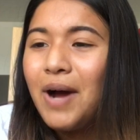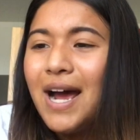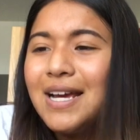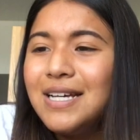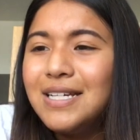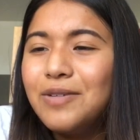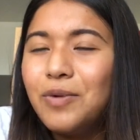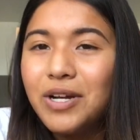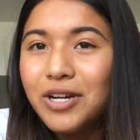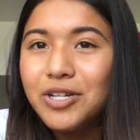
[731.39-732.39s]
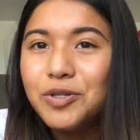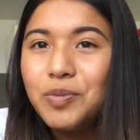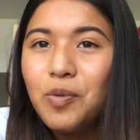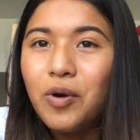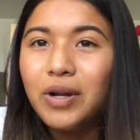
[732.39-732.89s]
I wanted to do
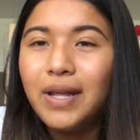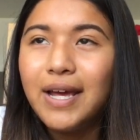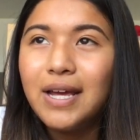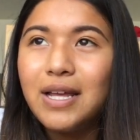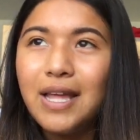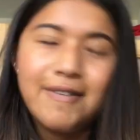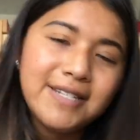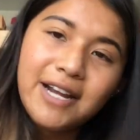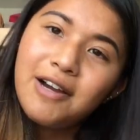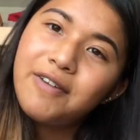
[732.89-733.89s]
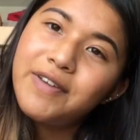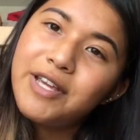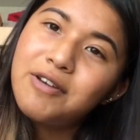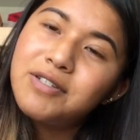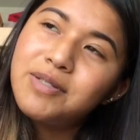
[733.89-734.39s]
more like lifestyle
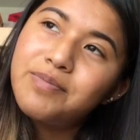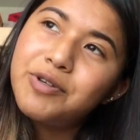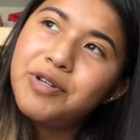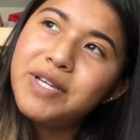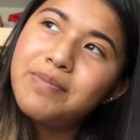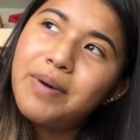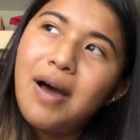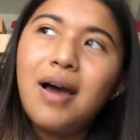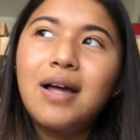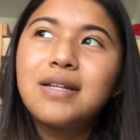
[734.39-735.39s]
videos and beauty, but